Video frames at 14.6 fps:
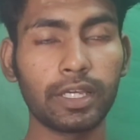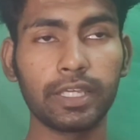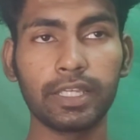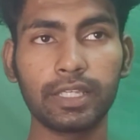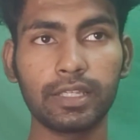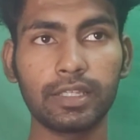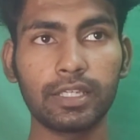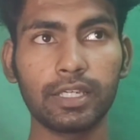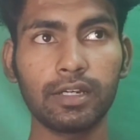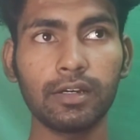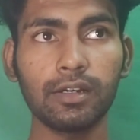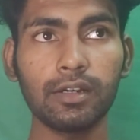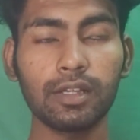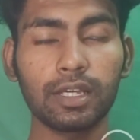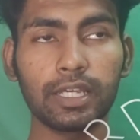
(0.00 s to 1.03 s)

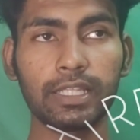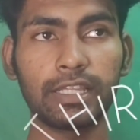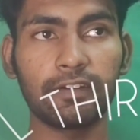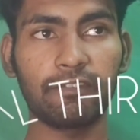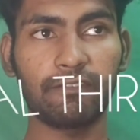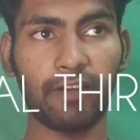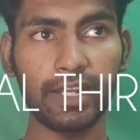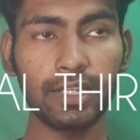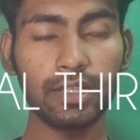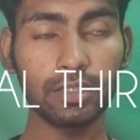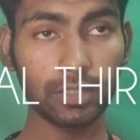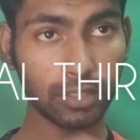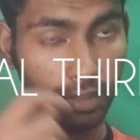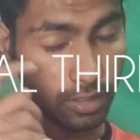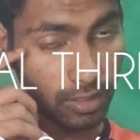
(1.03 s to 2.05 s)
here in the
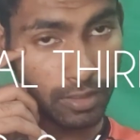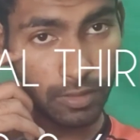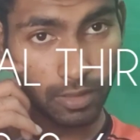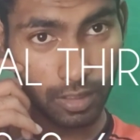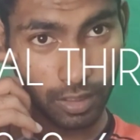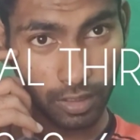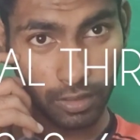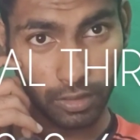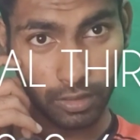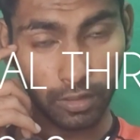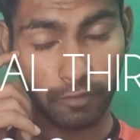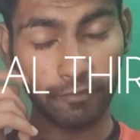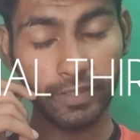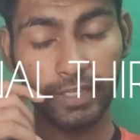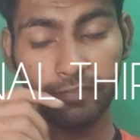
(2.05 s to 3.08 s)
final third,
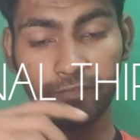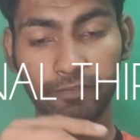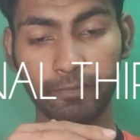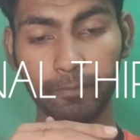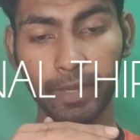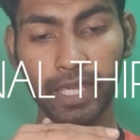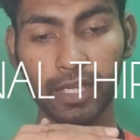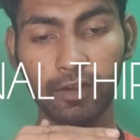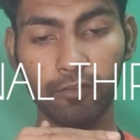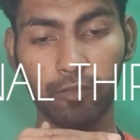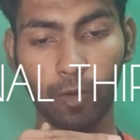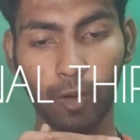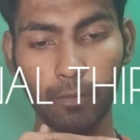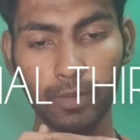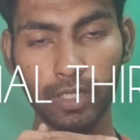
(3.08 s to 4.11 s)
we make a
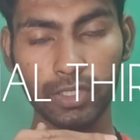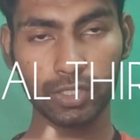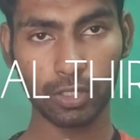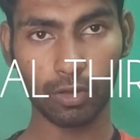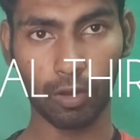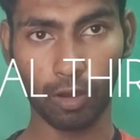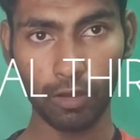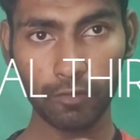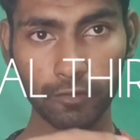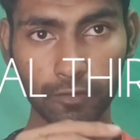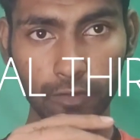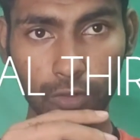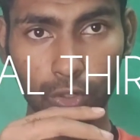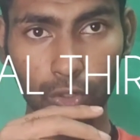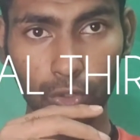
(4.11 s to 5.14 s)
formation of
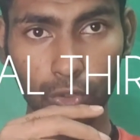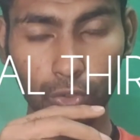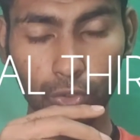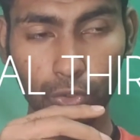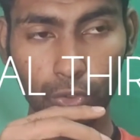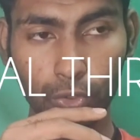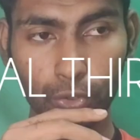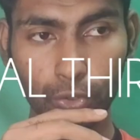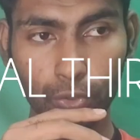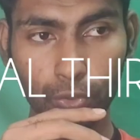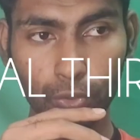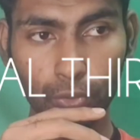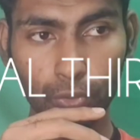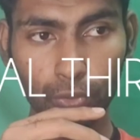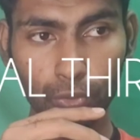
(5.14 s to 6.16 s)

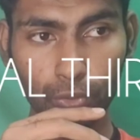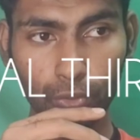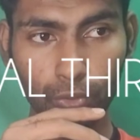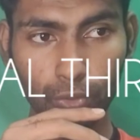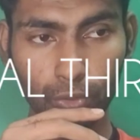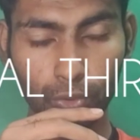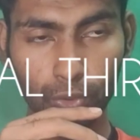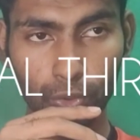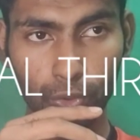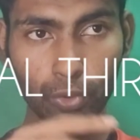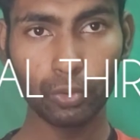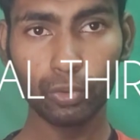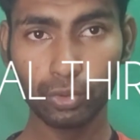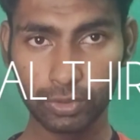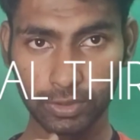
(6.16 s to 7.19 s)

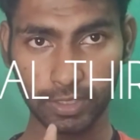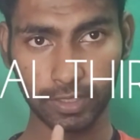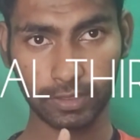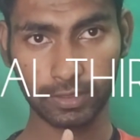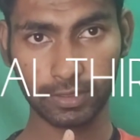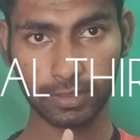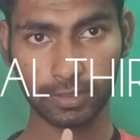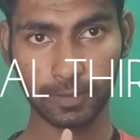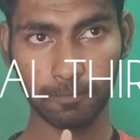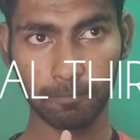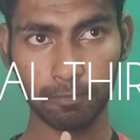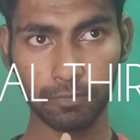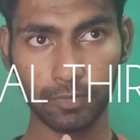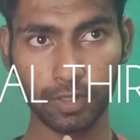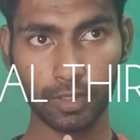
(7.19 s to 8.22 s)
2-2-6.
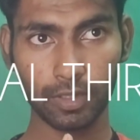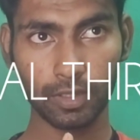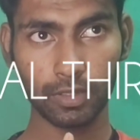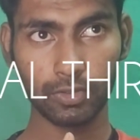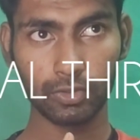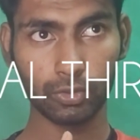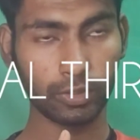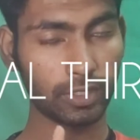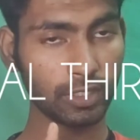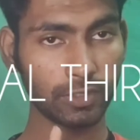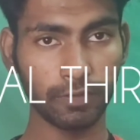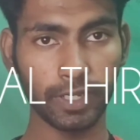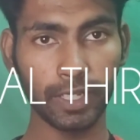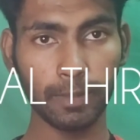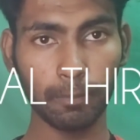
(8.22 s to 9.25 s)
So it is
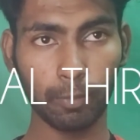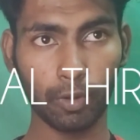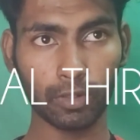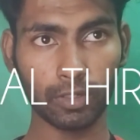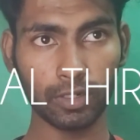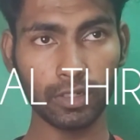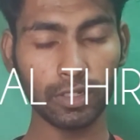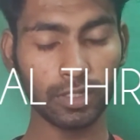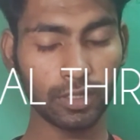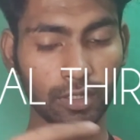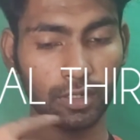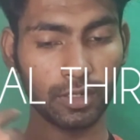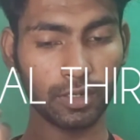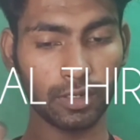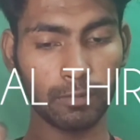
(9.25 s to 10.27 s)
very important. In
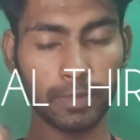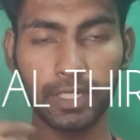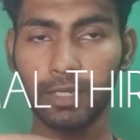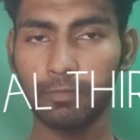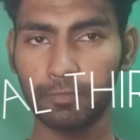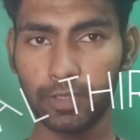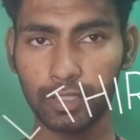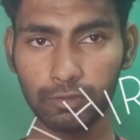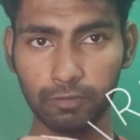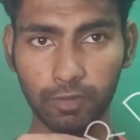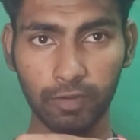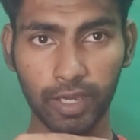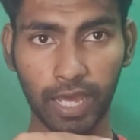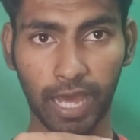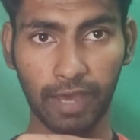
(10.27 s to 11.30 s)
the build-up phase, we
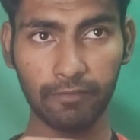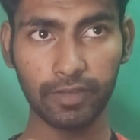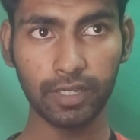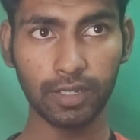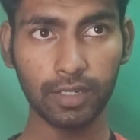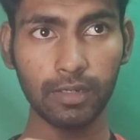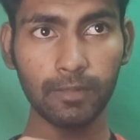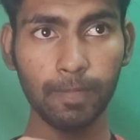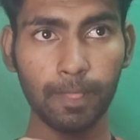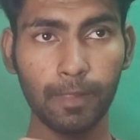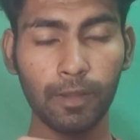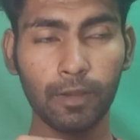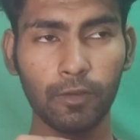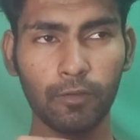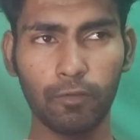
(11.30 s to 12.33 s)
were having a
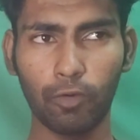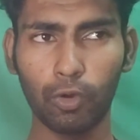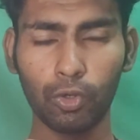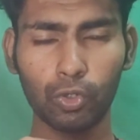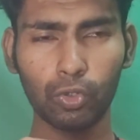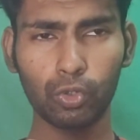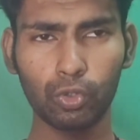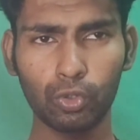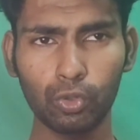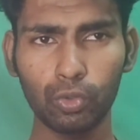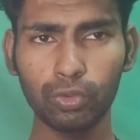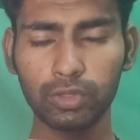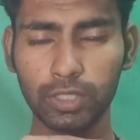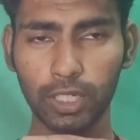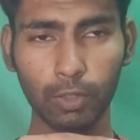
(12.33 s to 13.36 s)

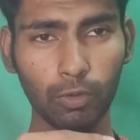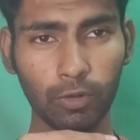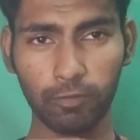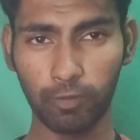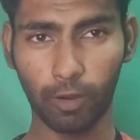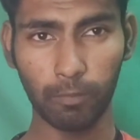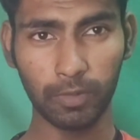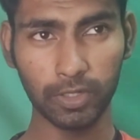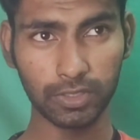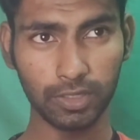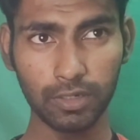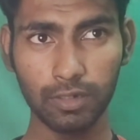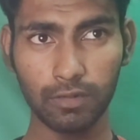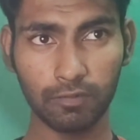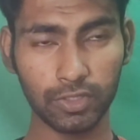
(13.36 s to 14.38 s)
4-2-3-1
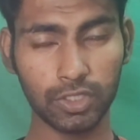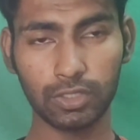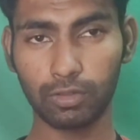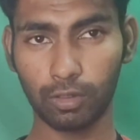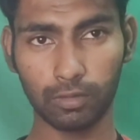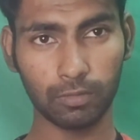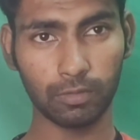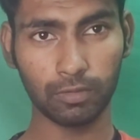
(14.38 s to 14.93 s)
formation, which is